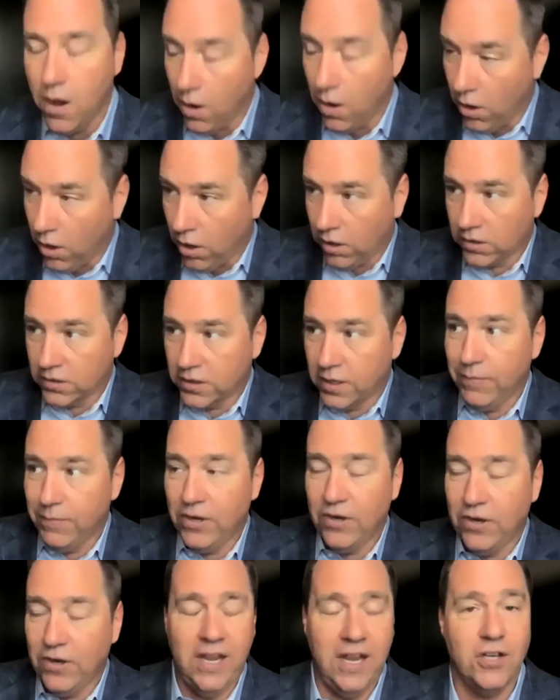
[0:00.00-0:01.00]
All
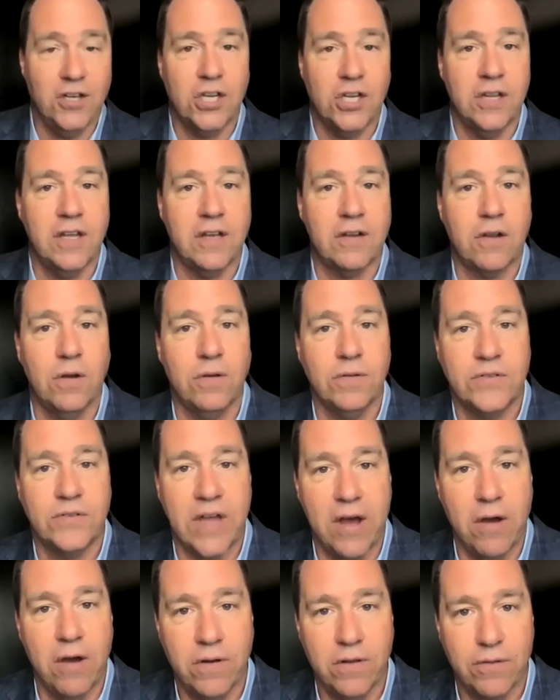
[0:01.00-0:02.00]
communication that goes
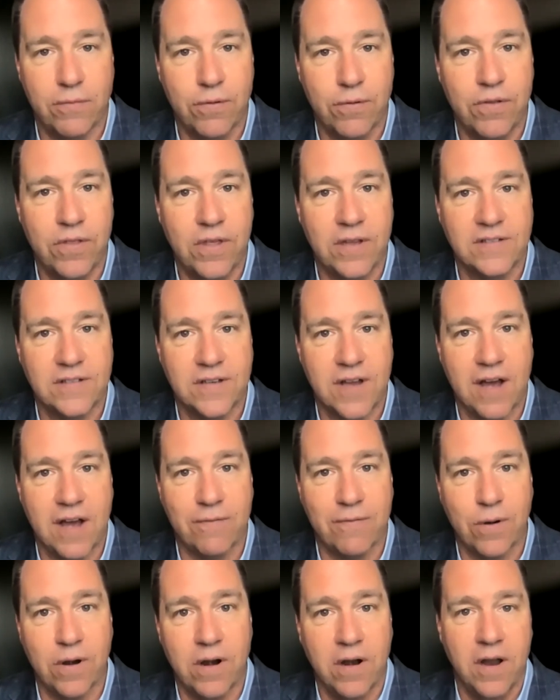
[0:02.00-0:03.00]
out through this
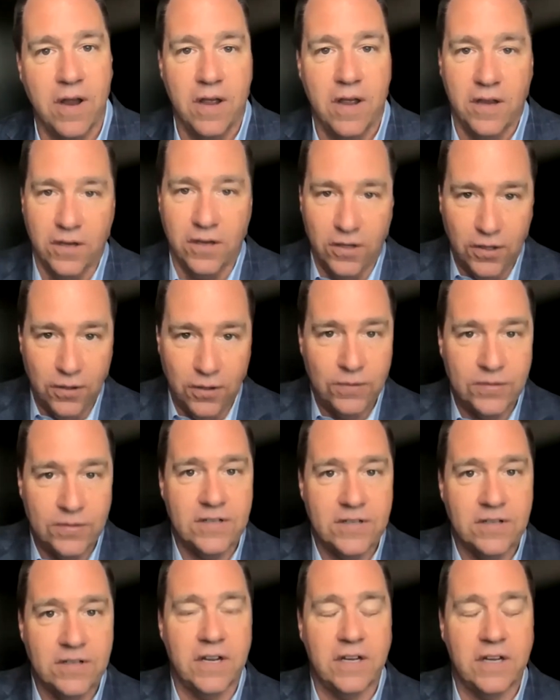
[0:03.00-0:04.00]
software, you
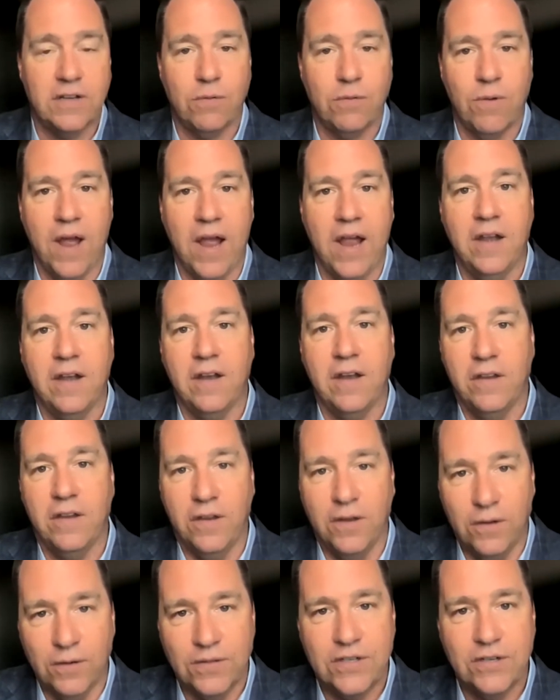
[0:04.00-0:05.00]
still get to write,
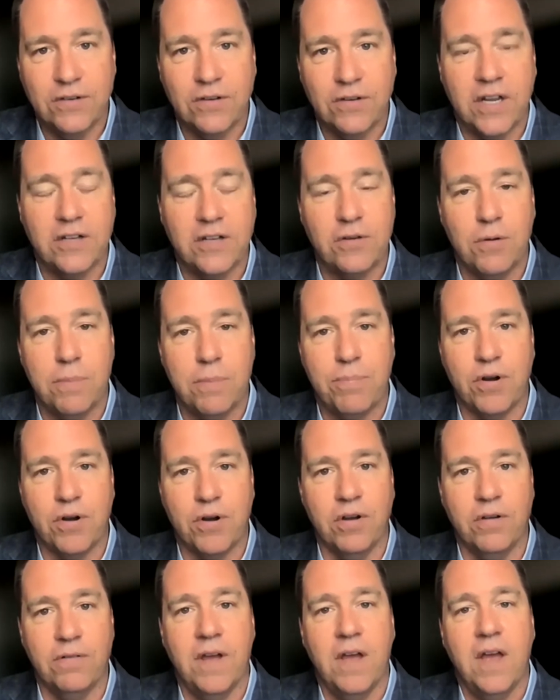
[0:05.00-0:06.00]
you still get to
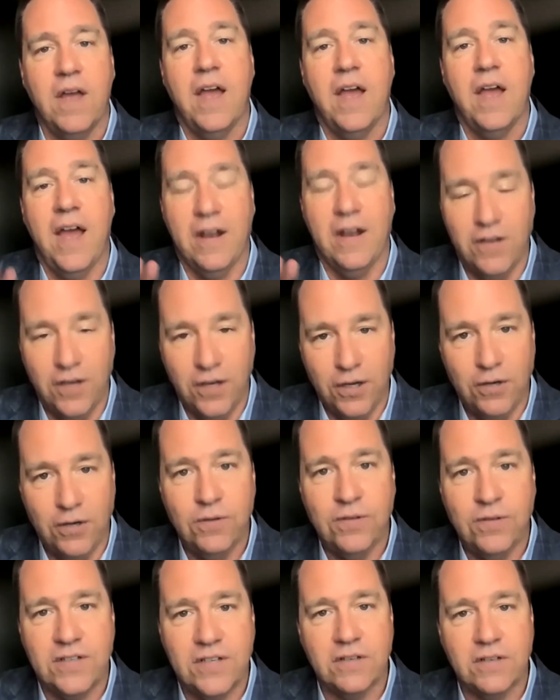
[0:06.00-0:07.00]
approve, and you
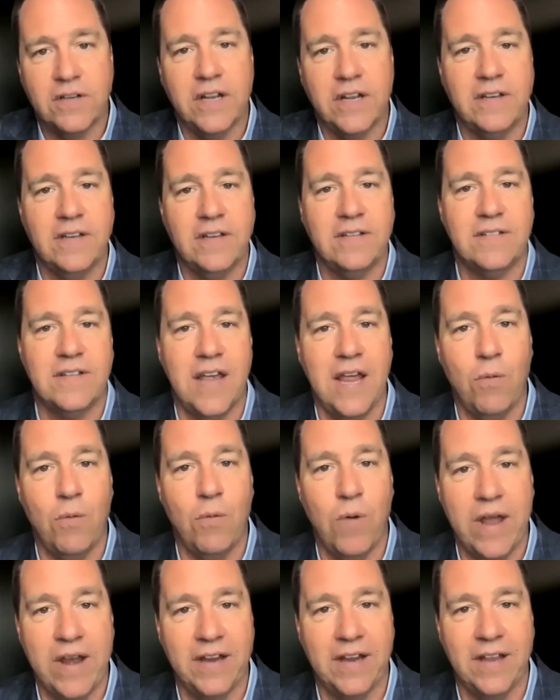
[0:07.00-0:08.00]
still get to say
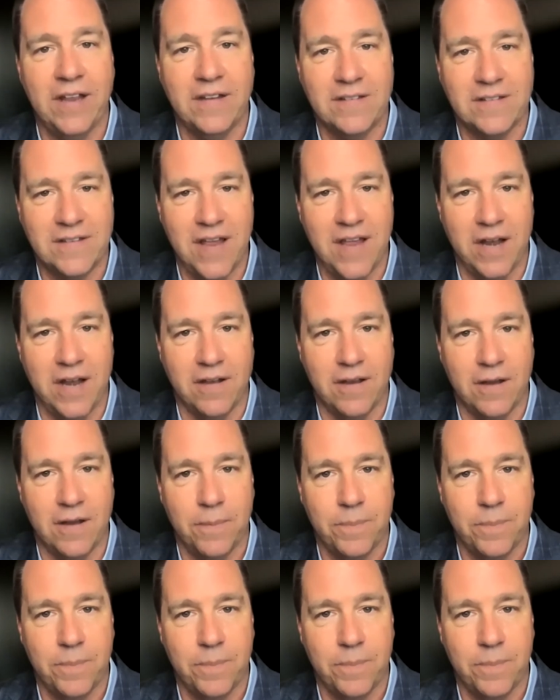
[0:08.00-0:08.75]
when it gets sent.